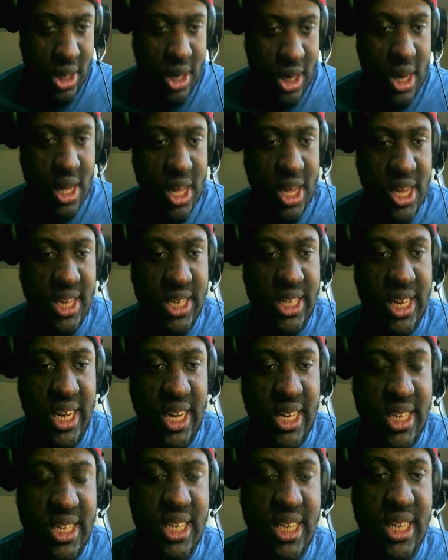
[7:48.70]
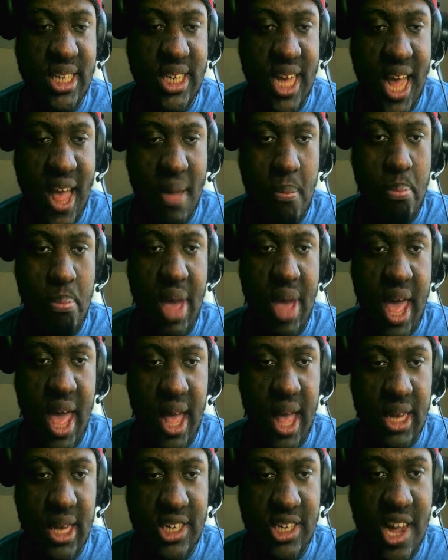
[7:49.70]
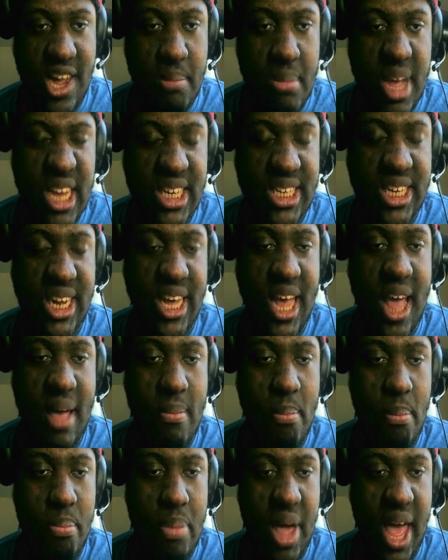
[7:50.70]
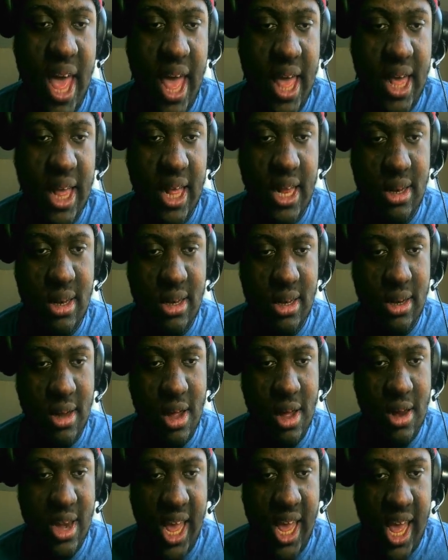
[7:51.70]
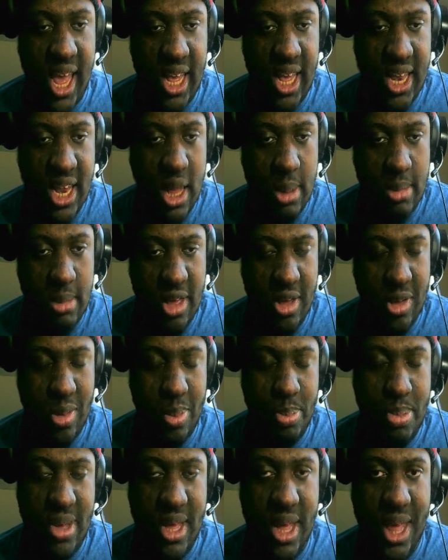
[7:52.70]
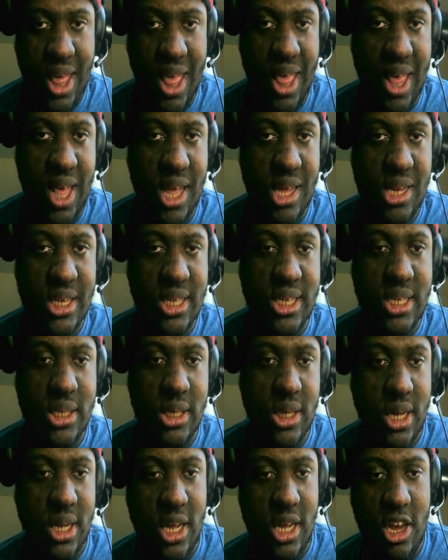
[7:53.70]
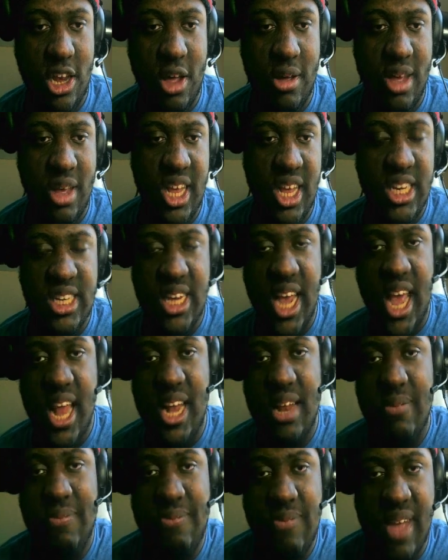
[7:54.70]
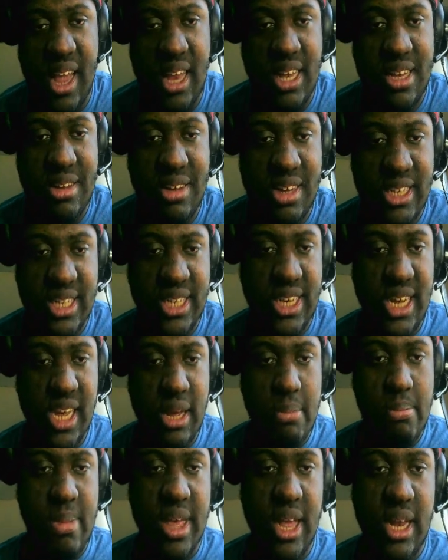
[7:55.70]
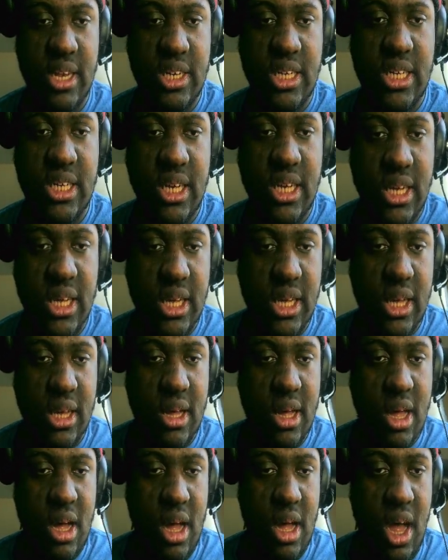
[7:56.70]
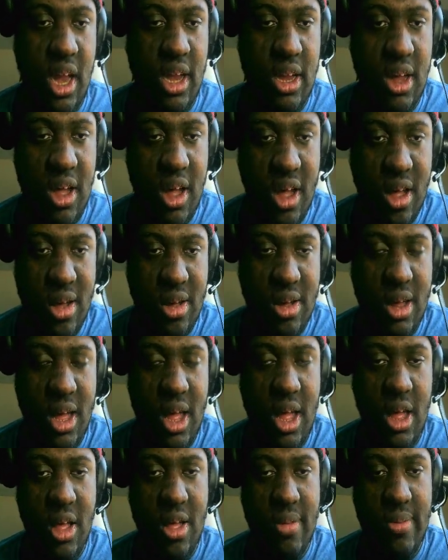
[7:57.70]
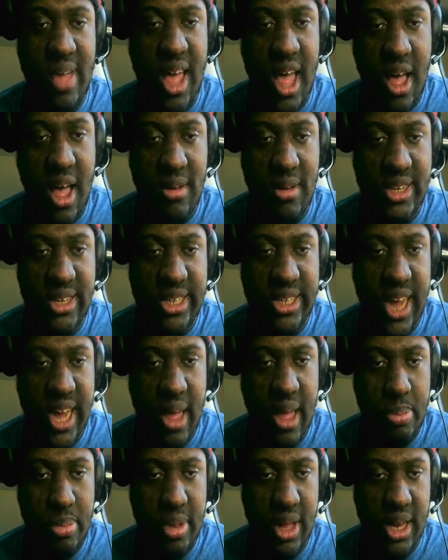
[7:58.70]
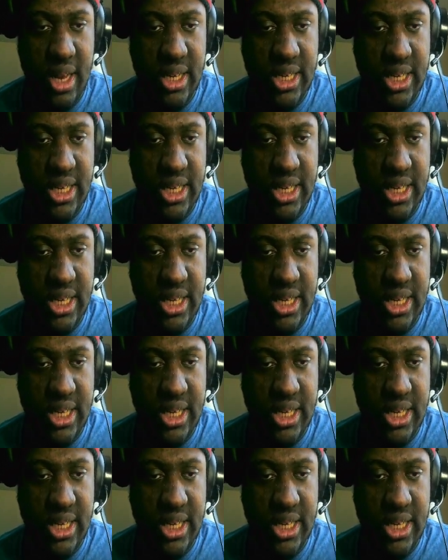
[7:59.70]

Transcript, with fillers: because he just got back. Jon Moxley got back on the AEW because you know, he just had to fight to his demons along of how this happens.